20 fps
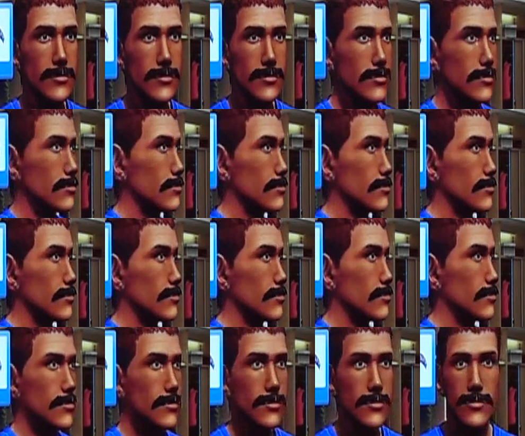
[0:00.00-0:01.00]

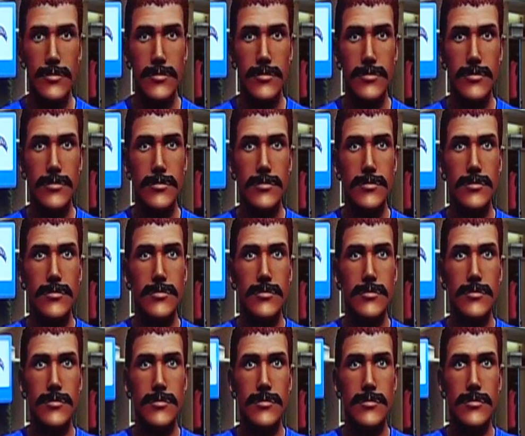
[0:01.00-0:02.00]

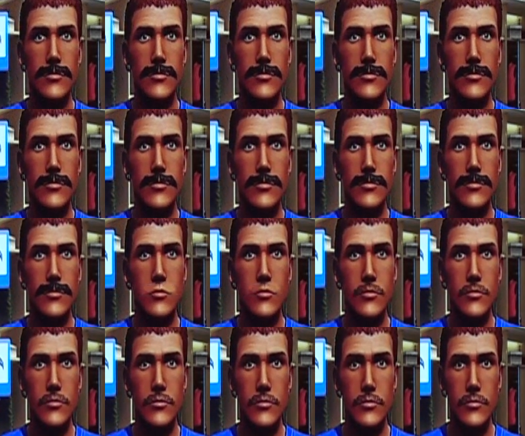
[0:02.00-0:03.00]

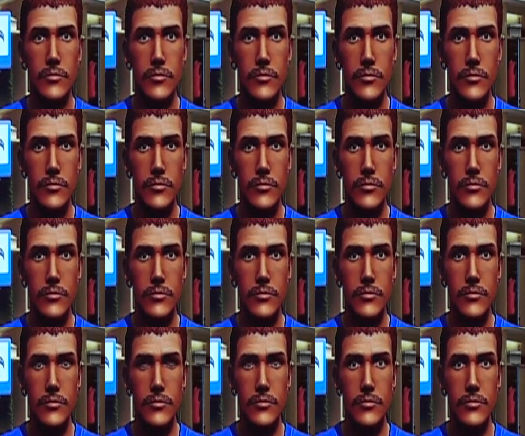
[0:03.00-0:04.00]

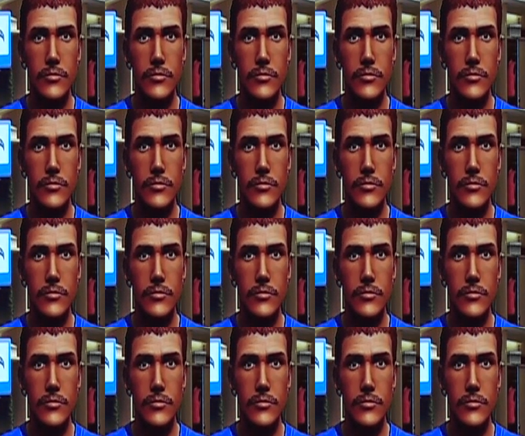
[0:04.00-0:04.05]
Nothing is said.